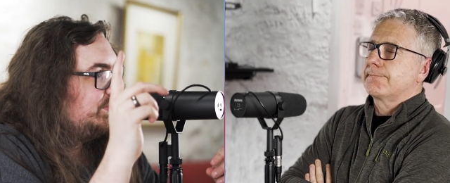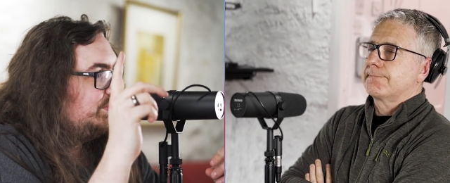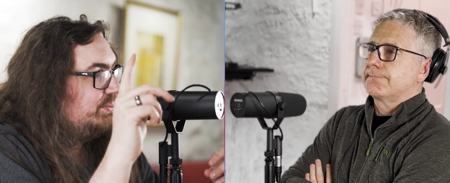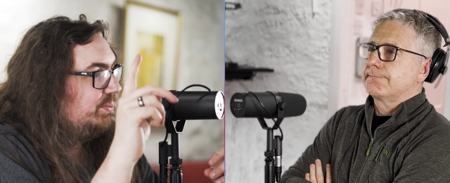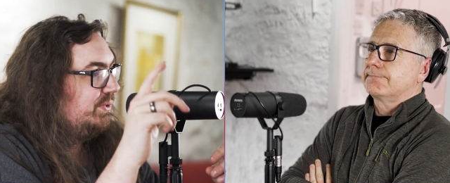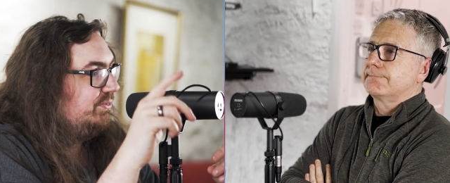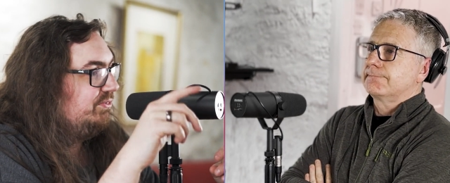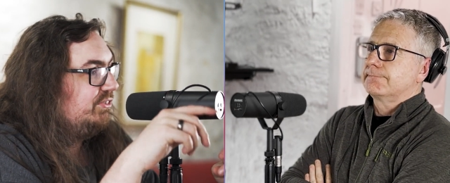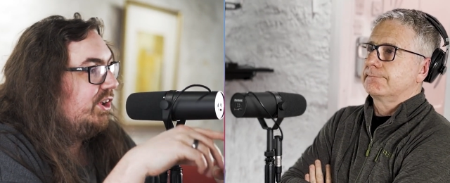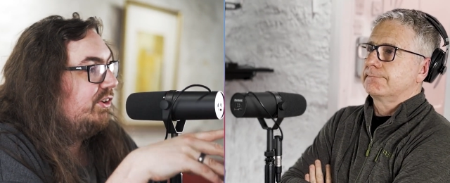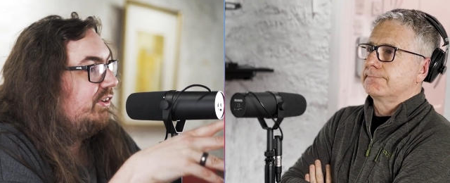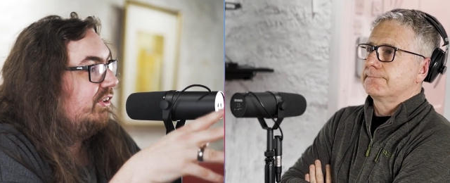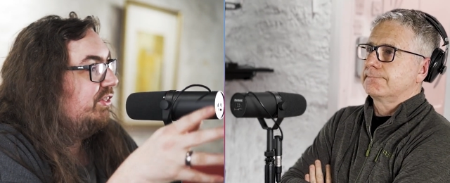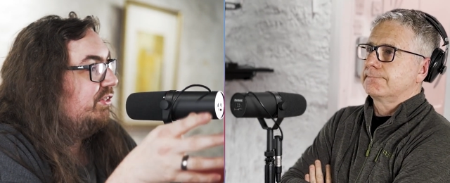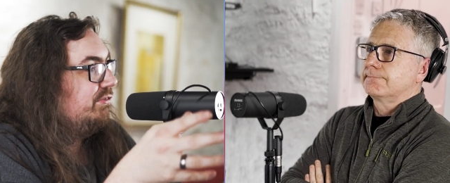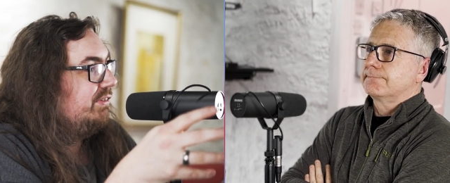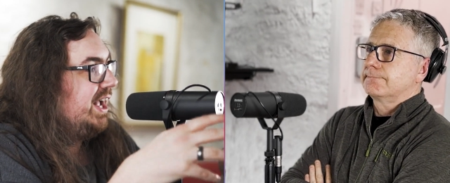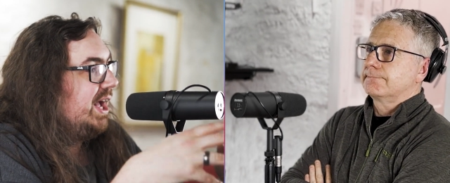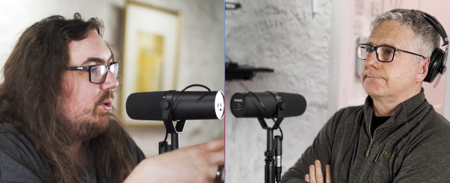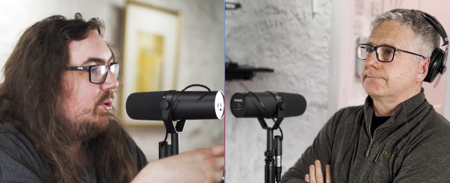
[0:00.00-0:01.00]
Speaker 1: we've done a
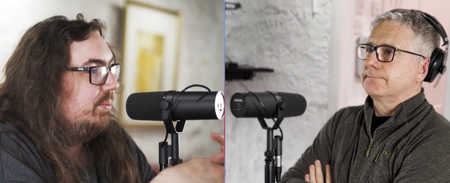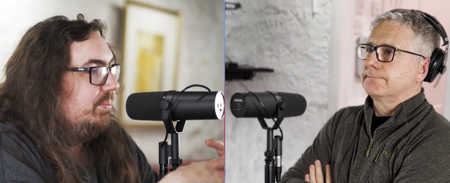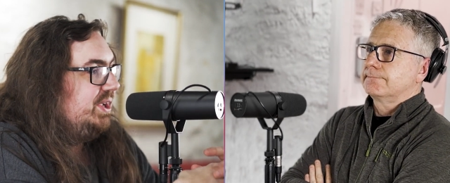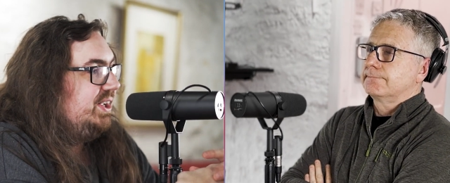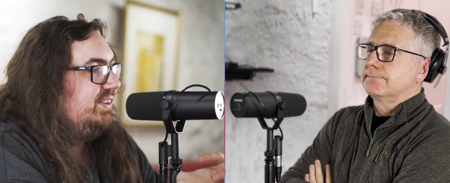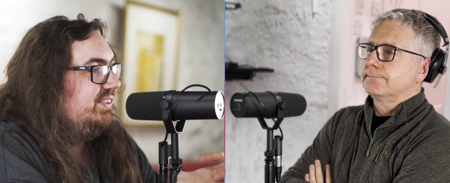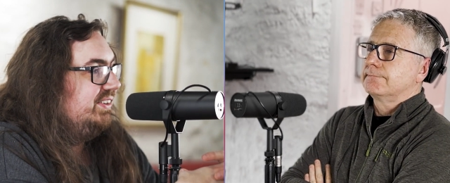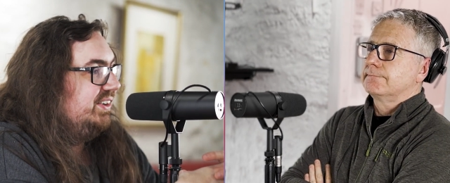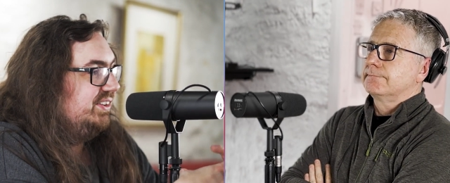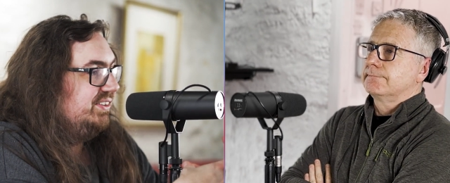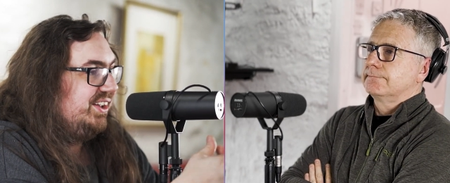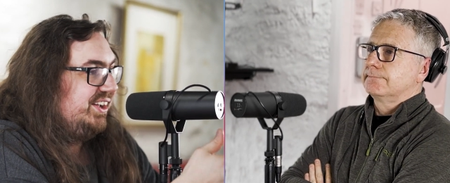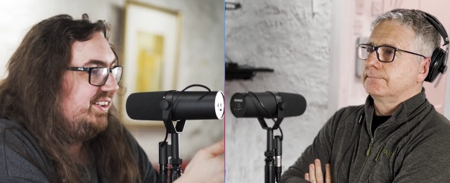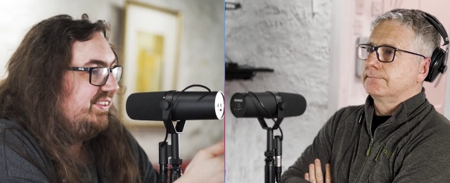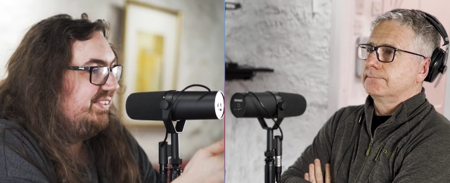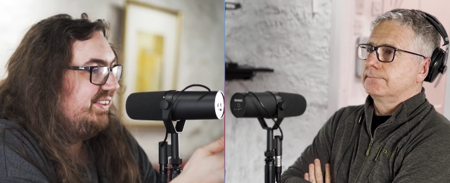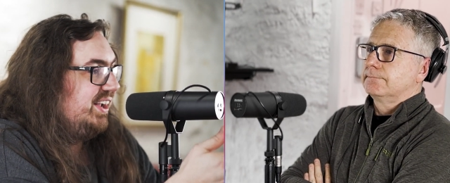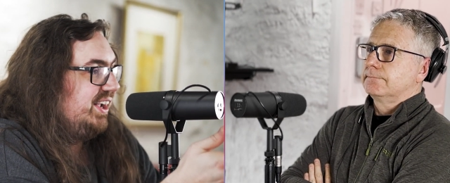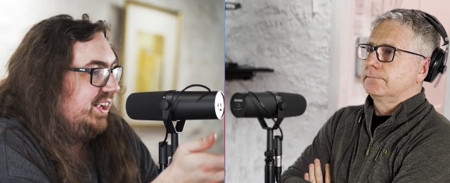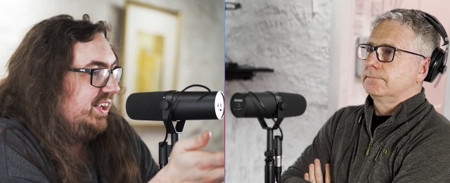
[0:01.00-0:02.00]
3-hour meeting. Like
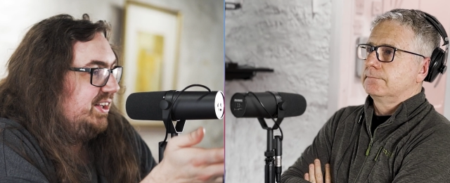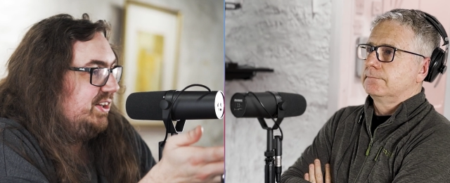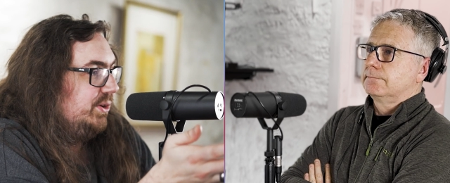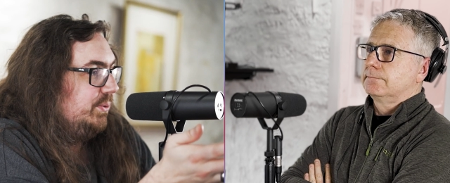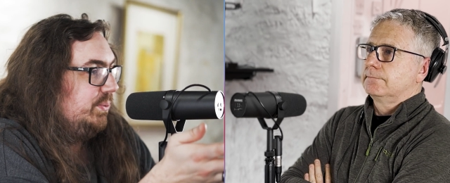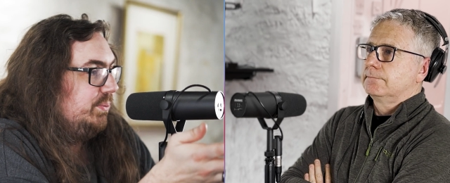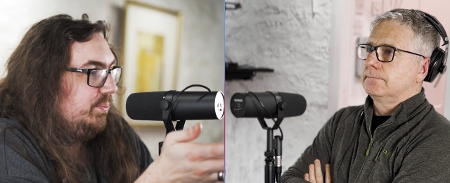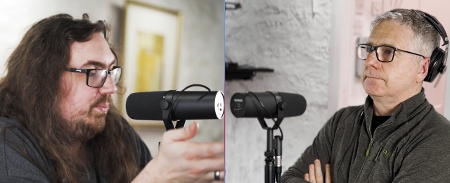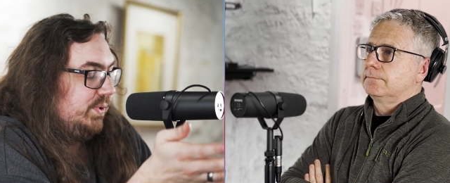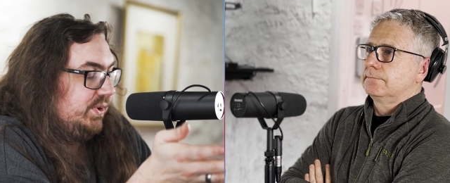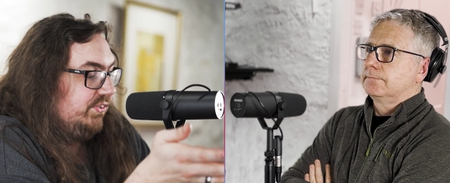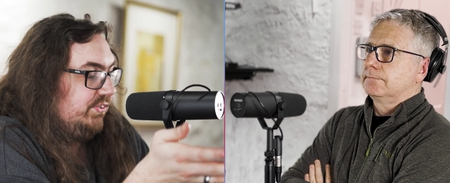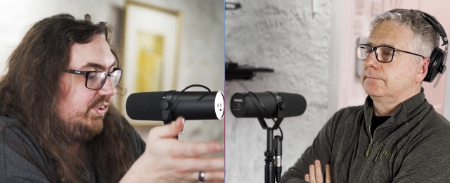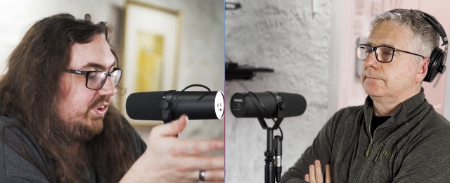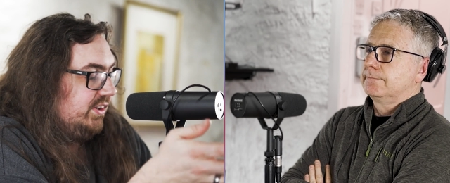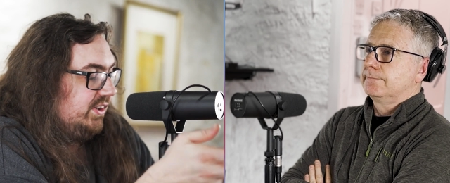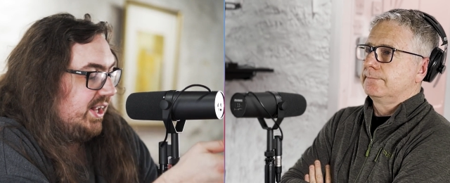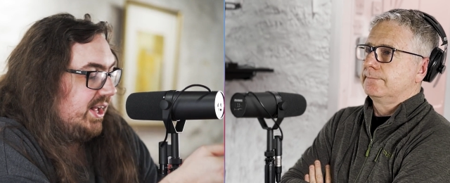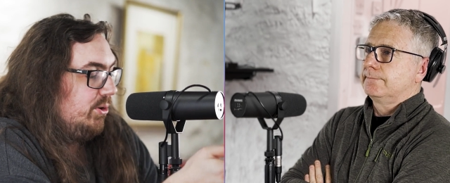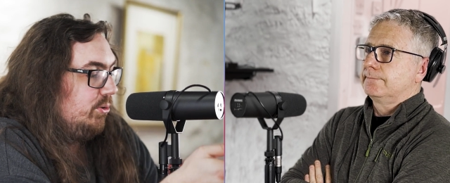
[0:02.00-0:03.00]
you say, you know, we
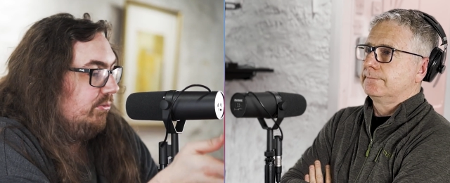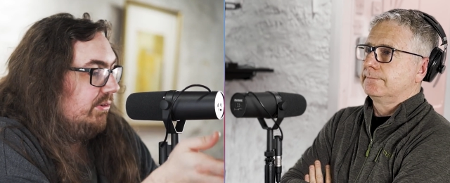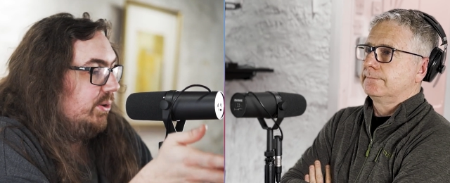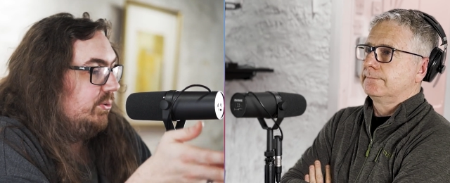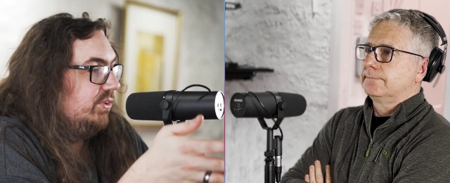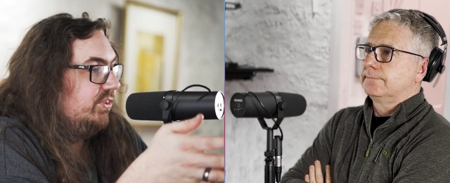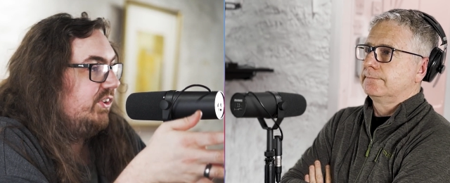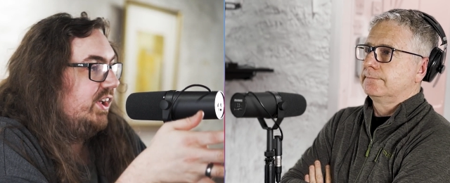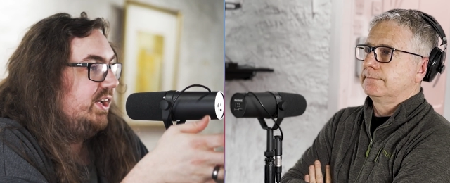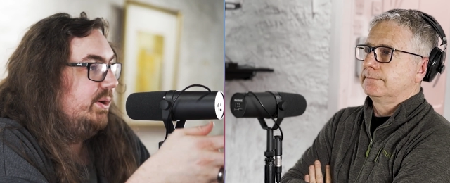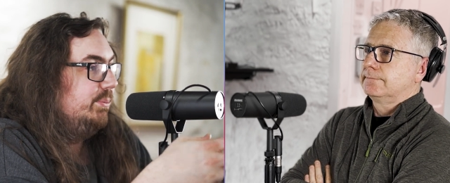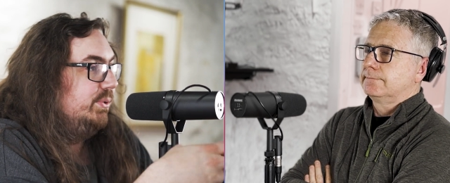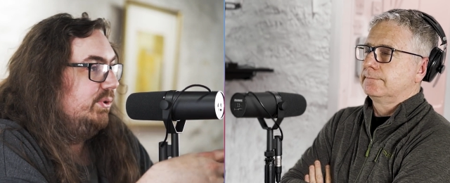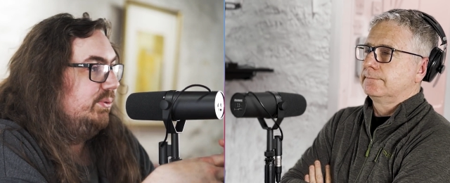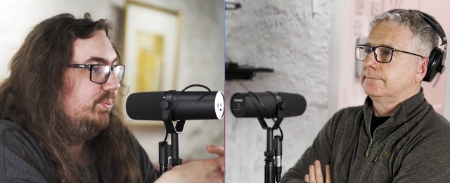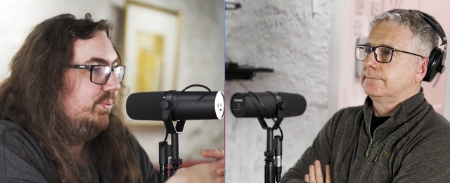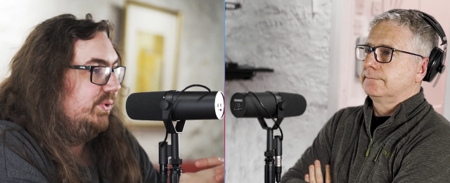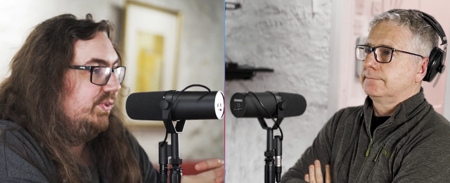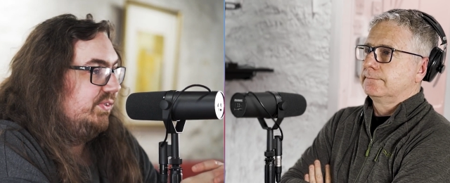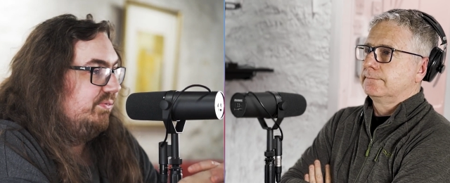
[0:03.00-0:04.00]
sit down around a
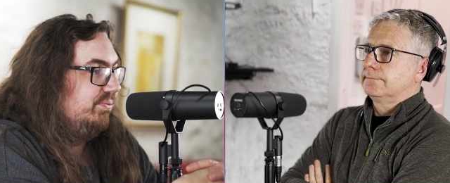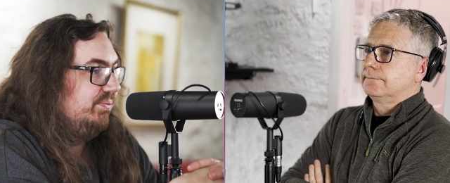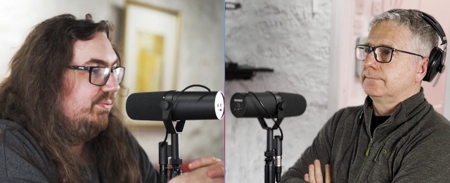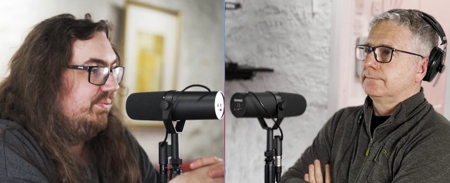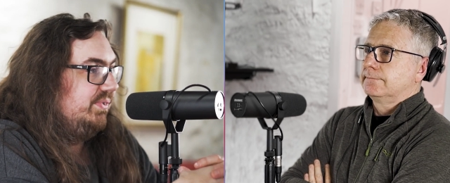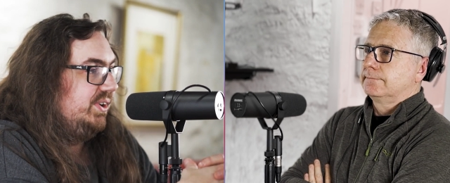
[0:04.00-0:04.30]
table with,